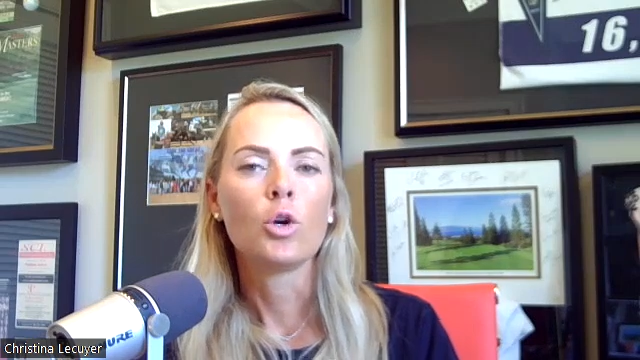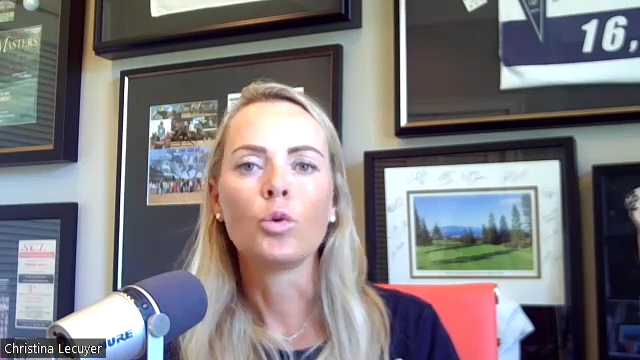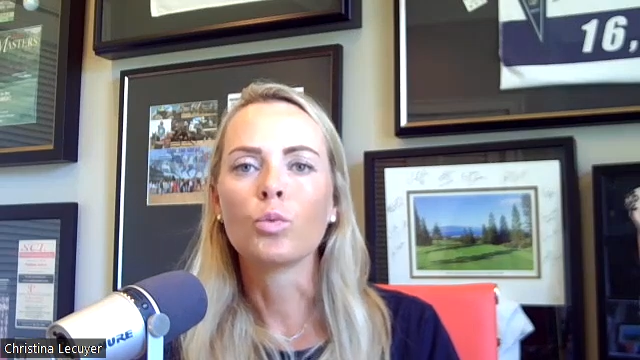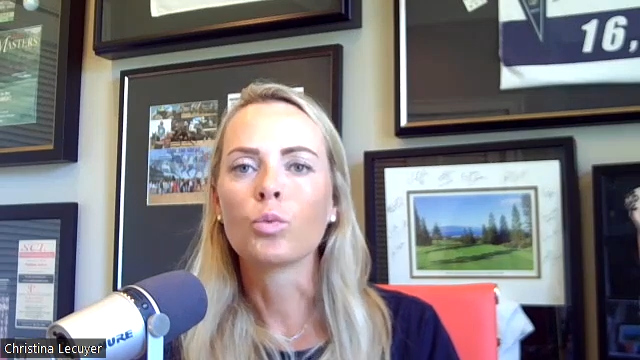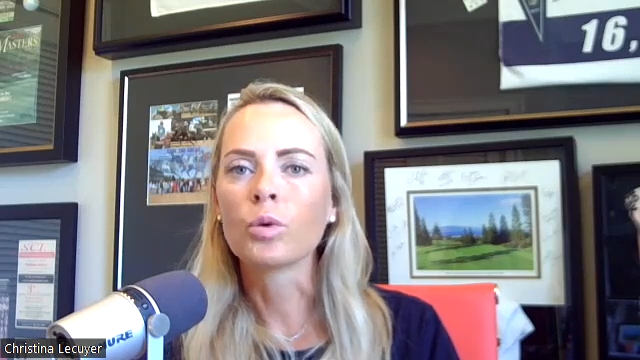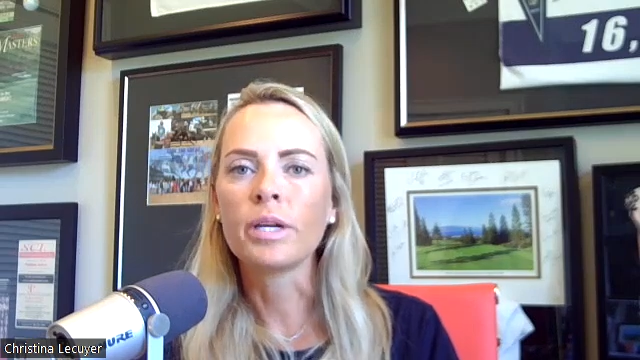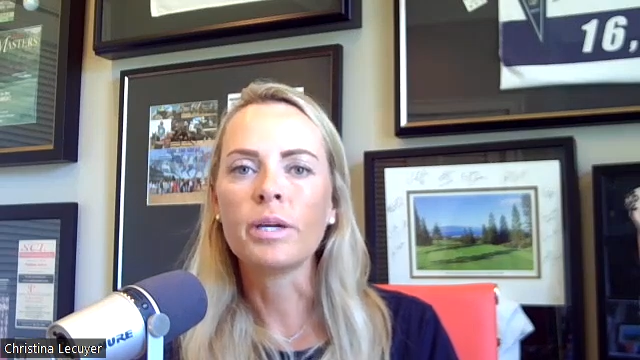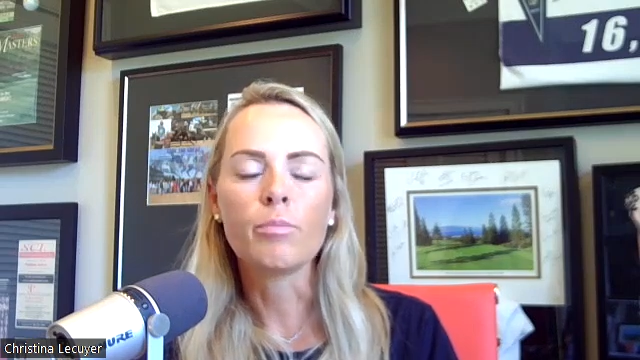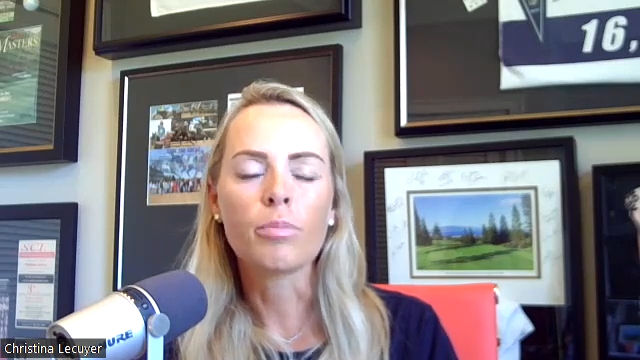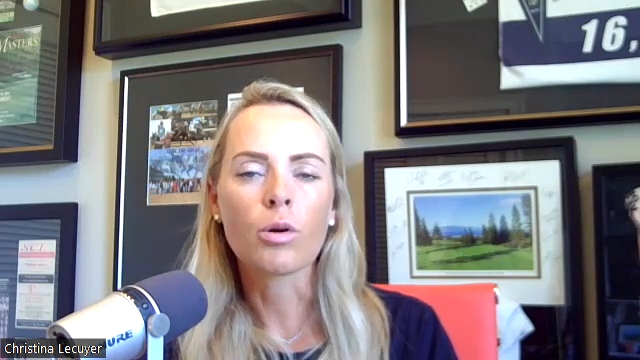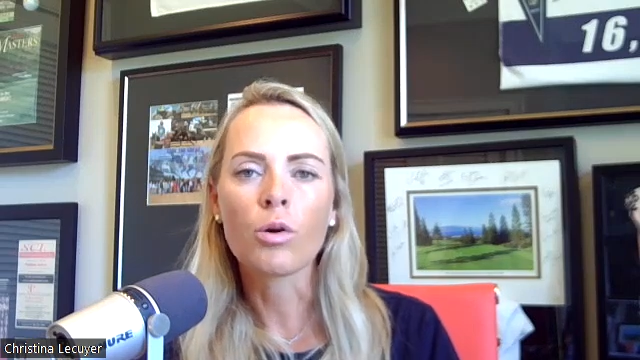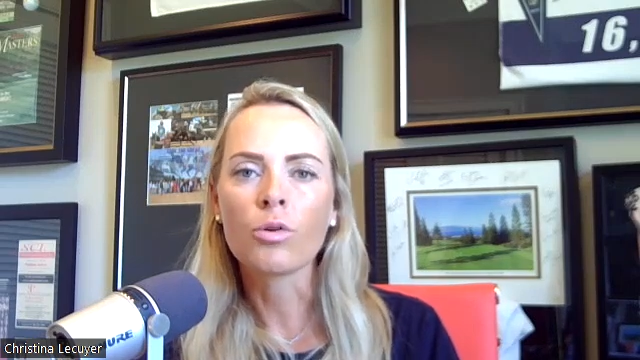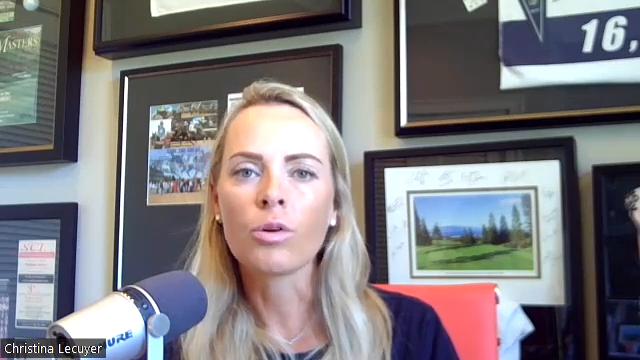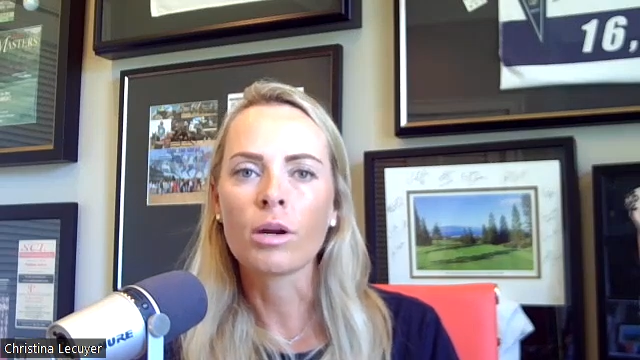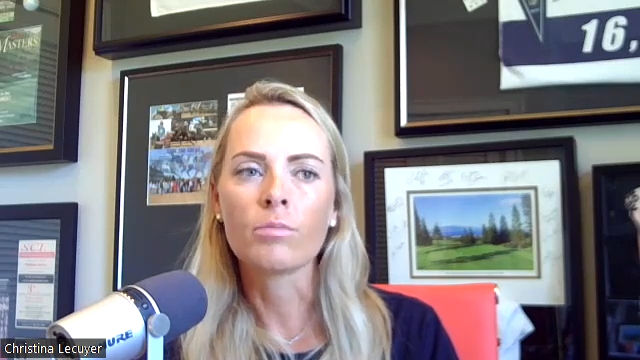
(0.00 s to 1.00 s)
who
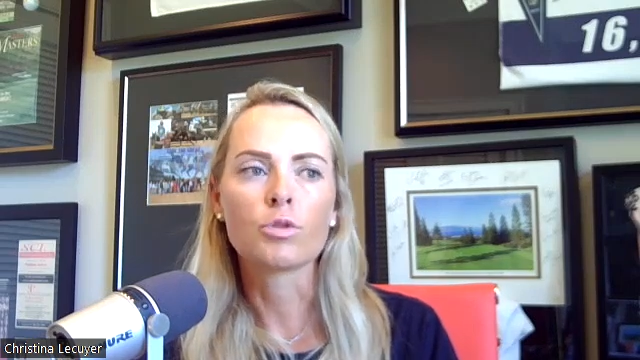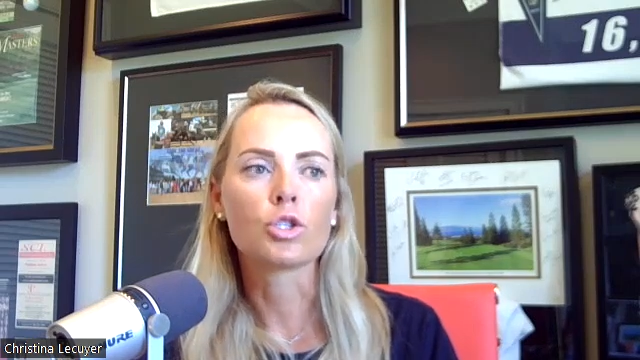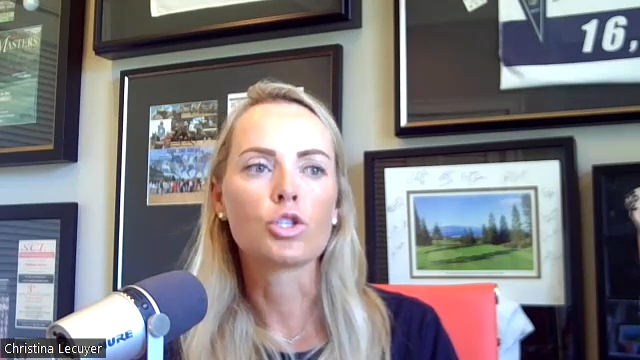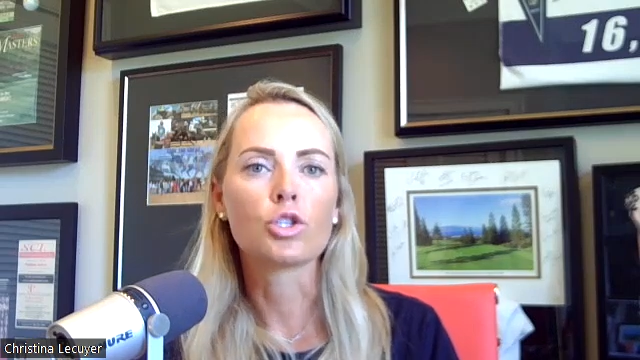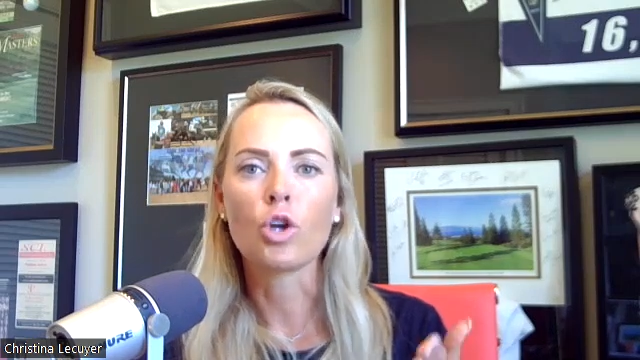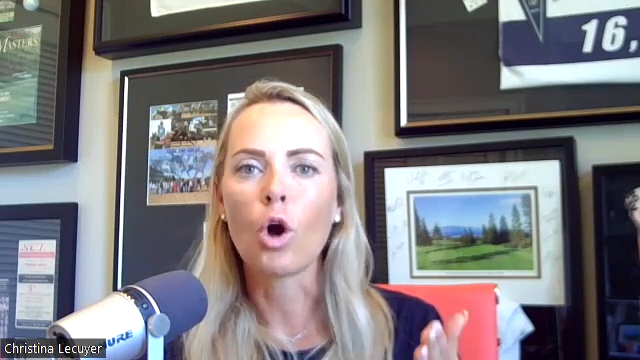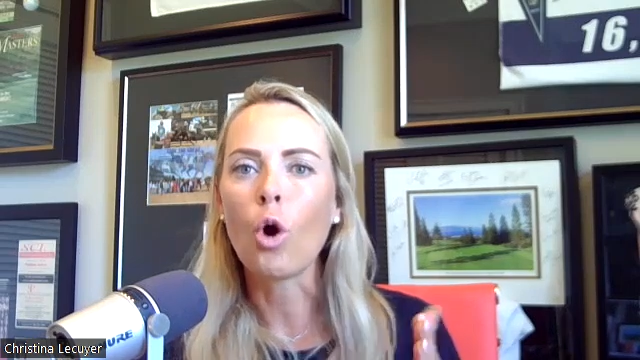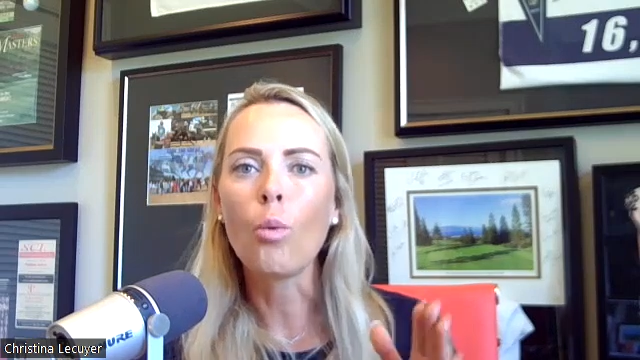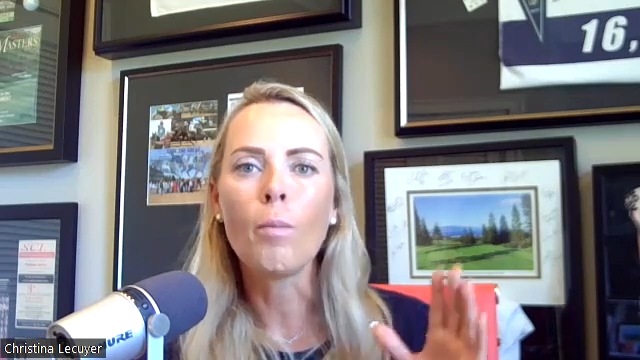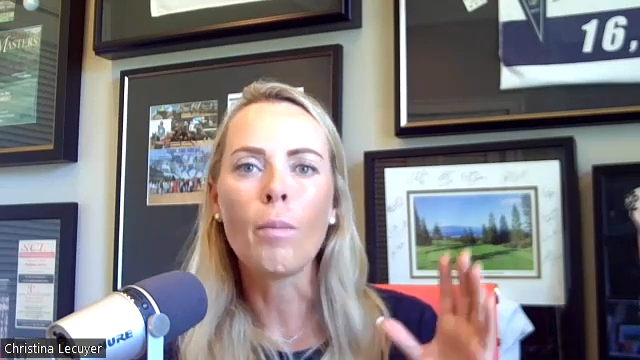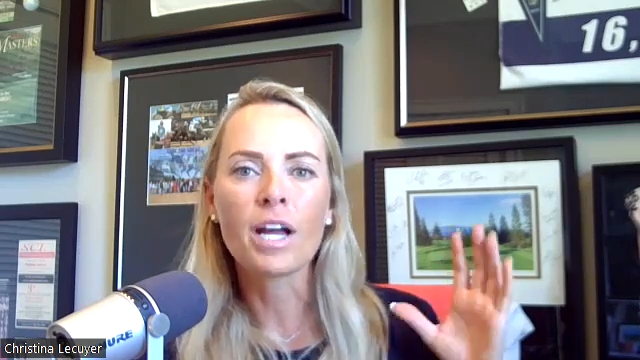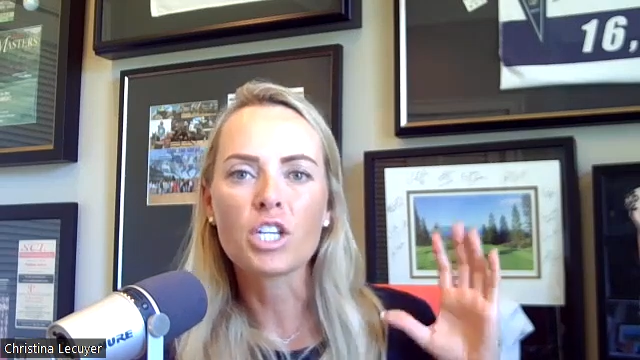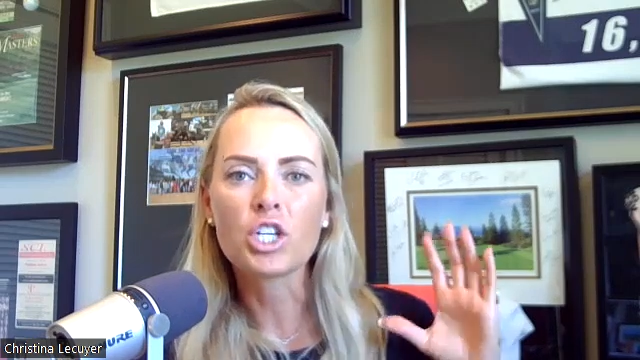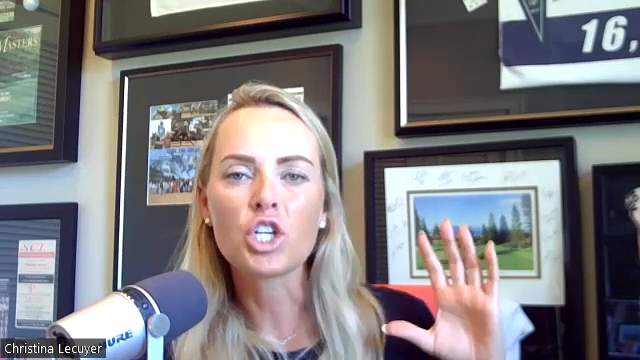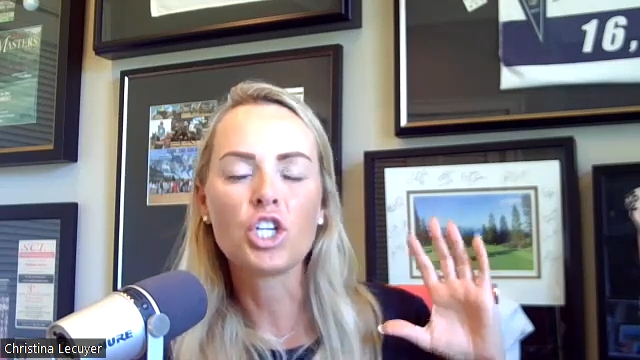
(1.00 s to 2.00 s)
reprograms so
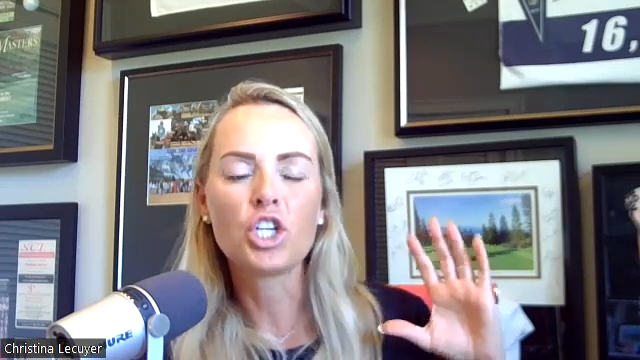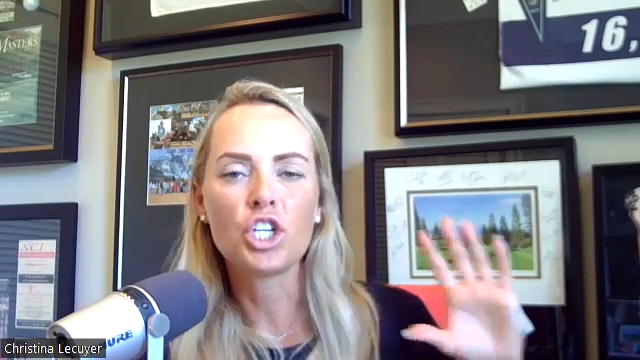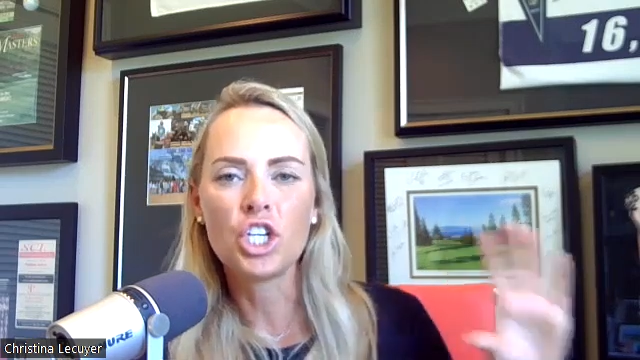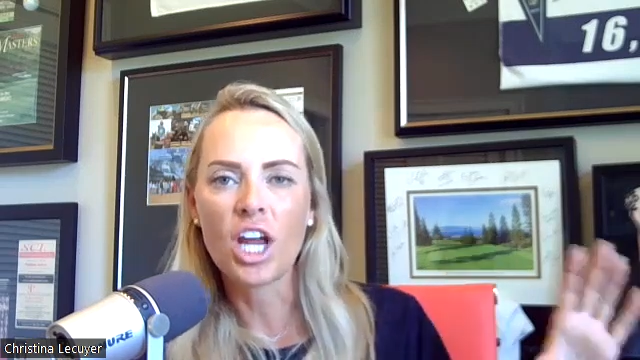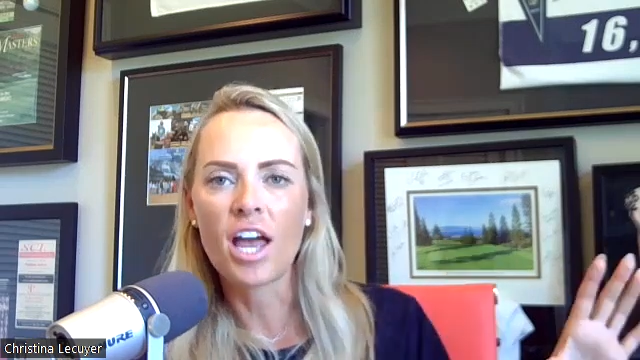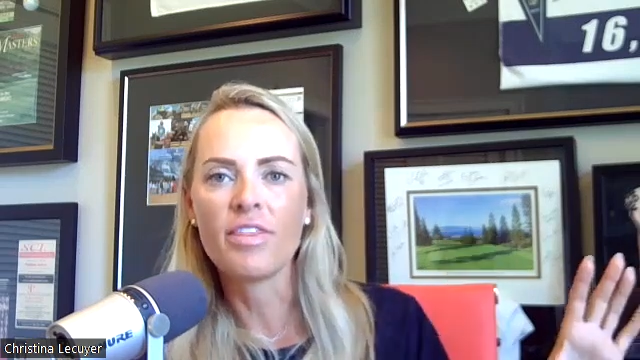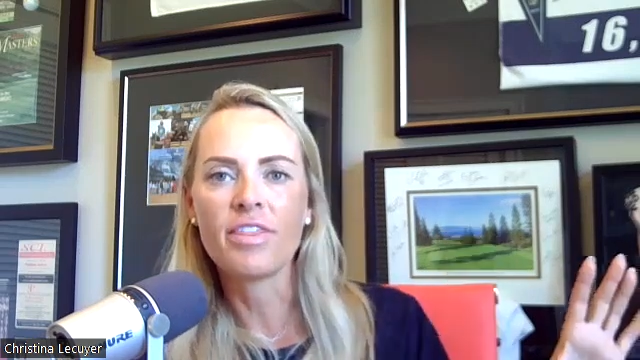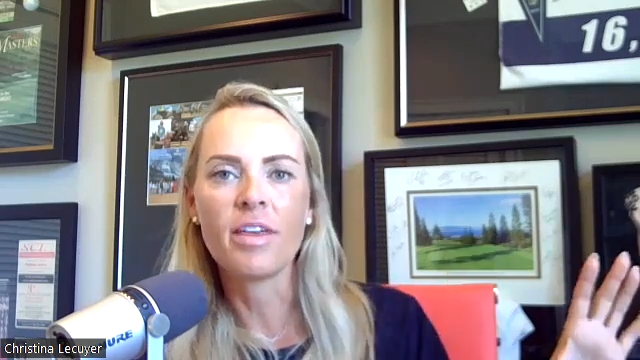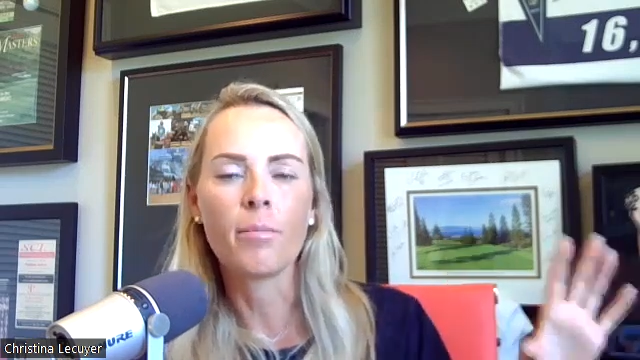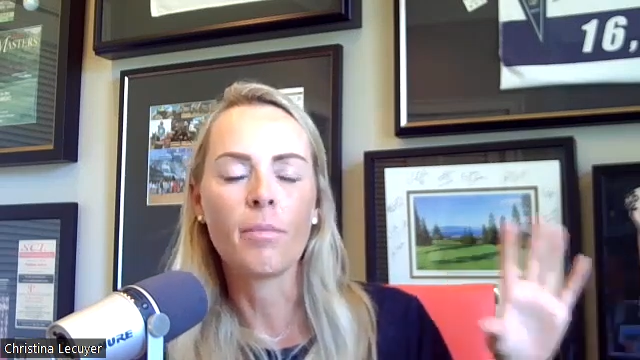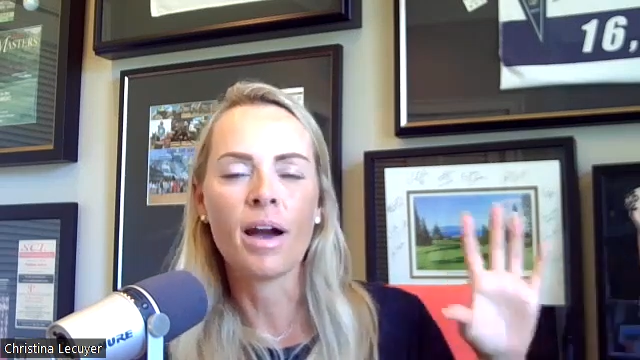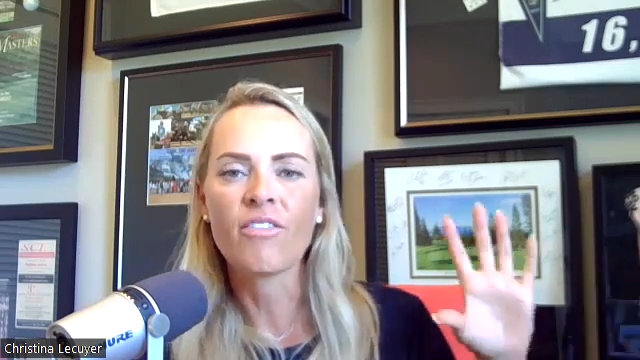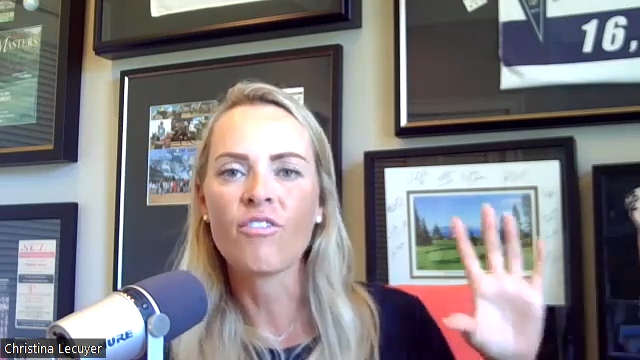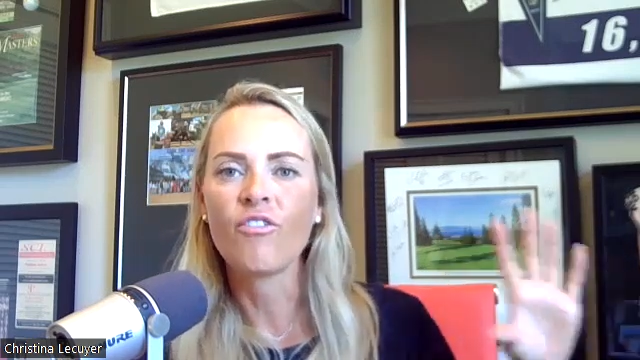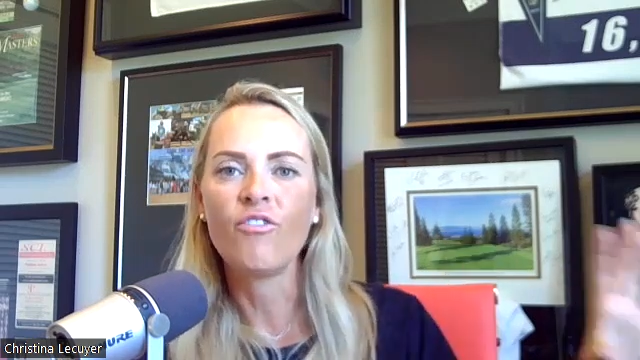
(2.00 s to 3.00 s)
much shit that
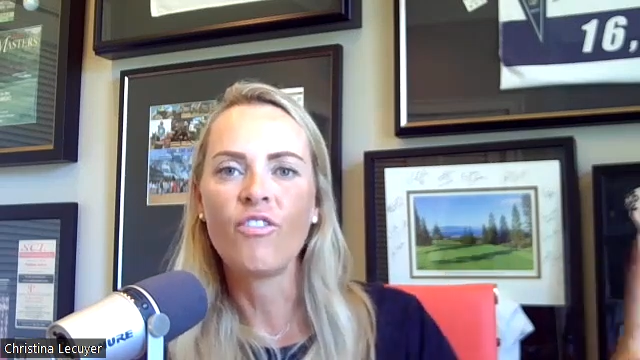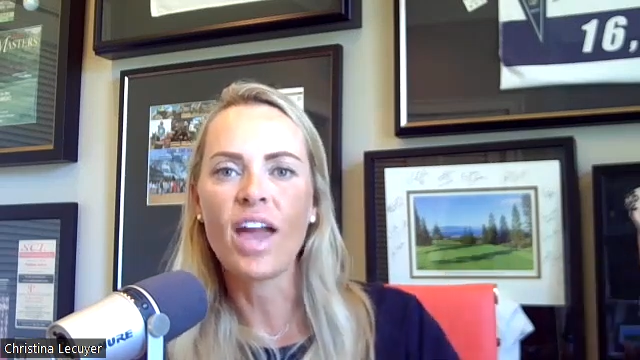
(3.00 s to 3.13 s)
my